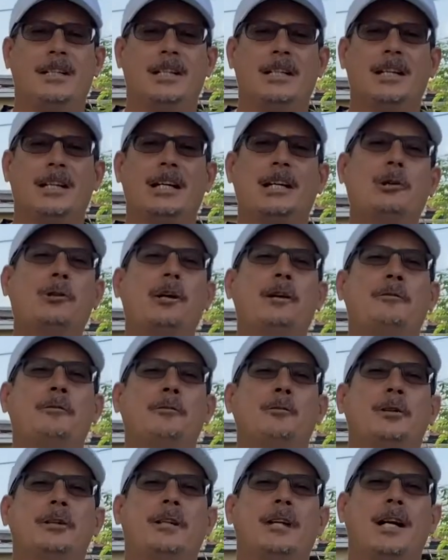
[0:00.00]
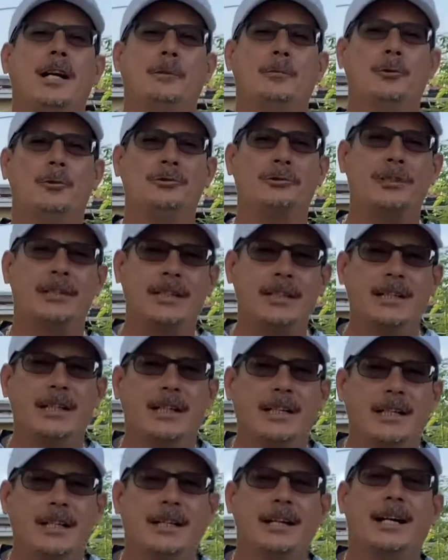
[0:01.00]
Hello everyone, I'm Jose
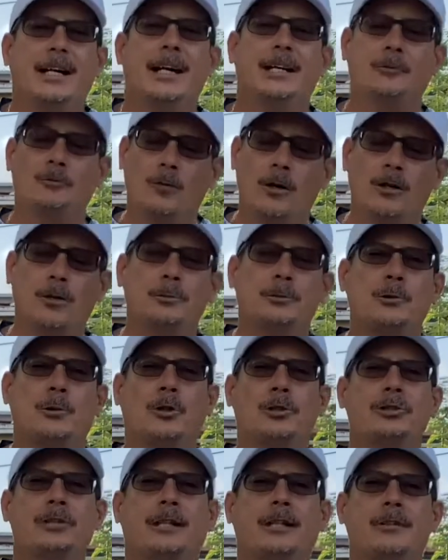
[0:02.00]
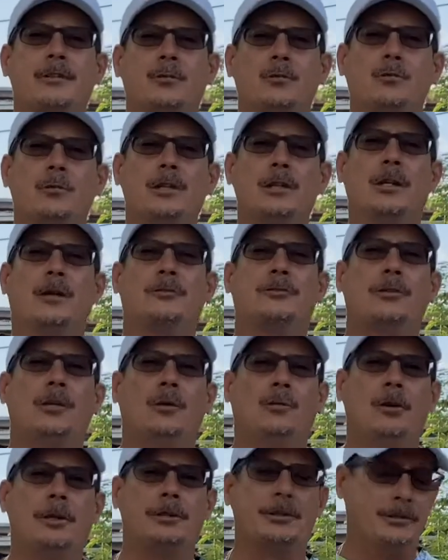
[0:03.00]
and welcome to our channel, We Love
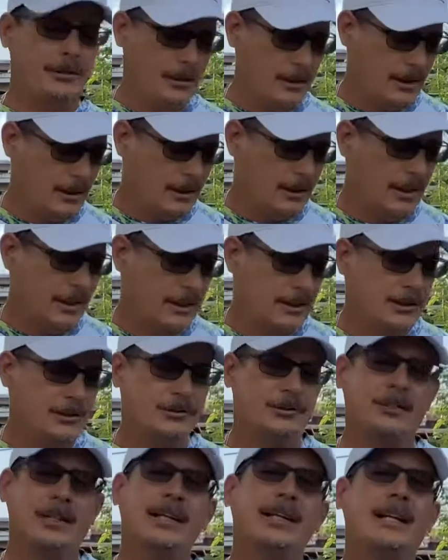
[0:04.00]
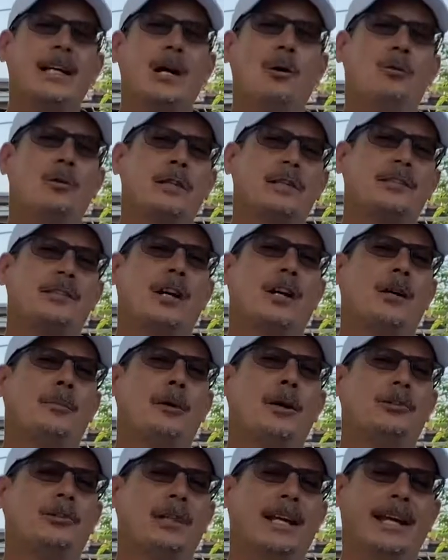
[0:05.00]
Saltwater. Today I want to talk
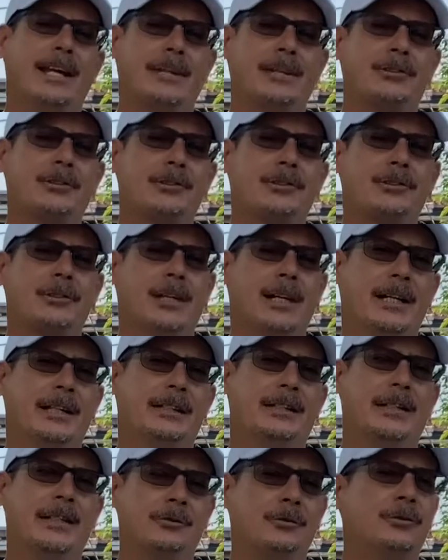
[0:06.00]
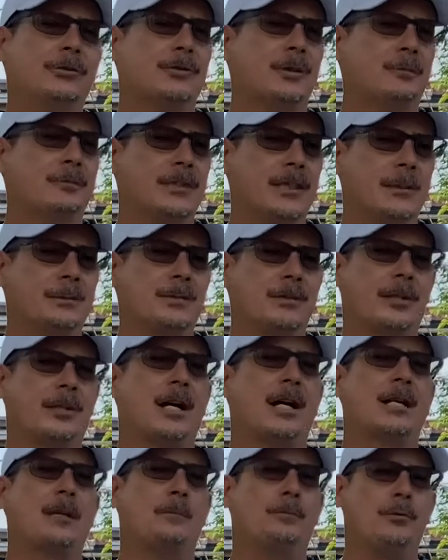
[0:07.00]
about anchors and give you some tips on
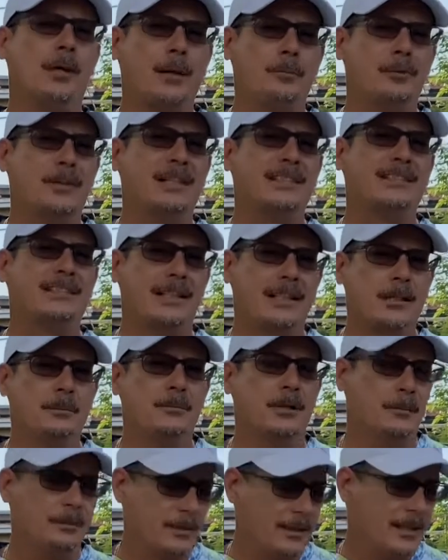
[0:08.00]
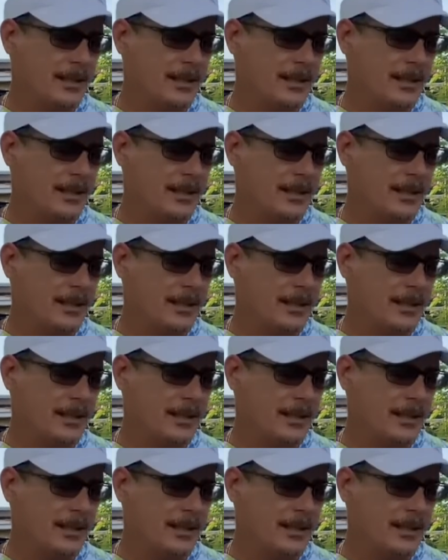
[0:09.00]
how to properly set them up